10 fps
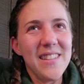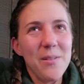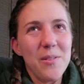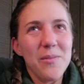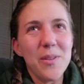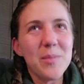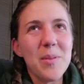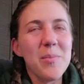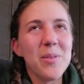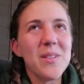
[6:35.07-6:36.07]
They were the first
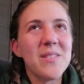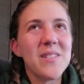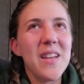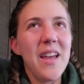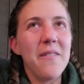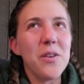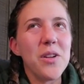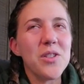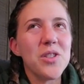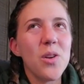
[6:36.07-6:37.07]
people to
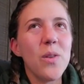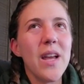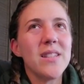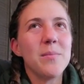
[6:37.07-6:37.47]
ever show that